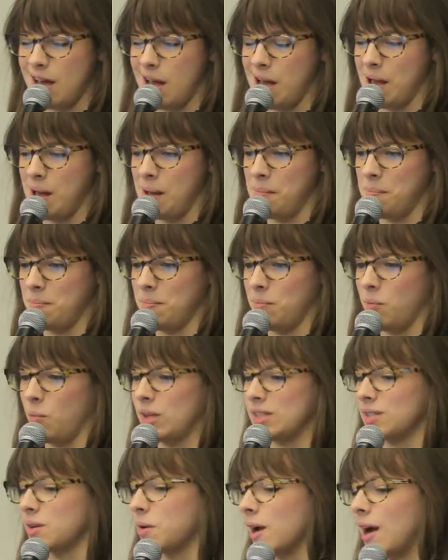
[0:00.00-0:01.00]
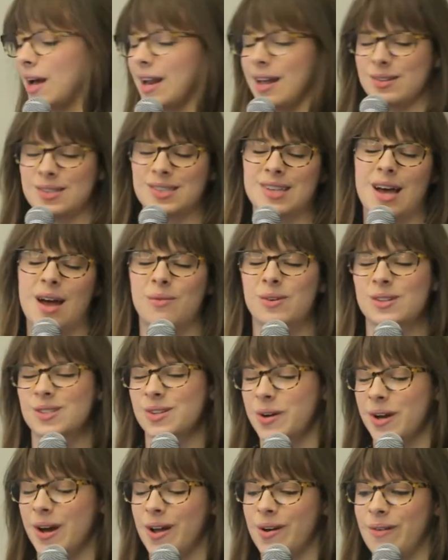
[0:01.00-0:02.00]
um, what's going on outside, what's
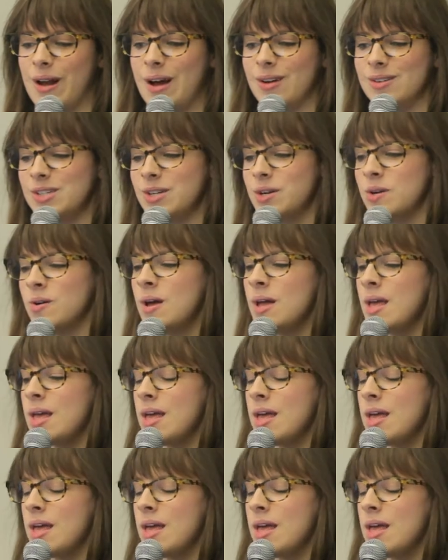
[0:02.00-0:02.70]
going on around you,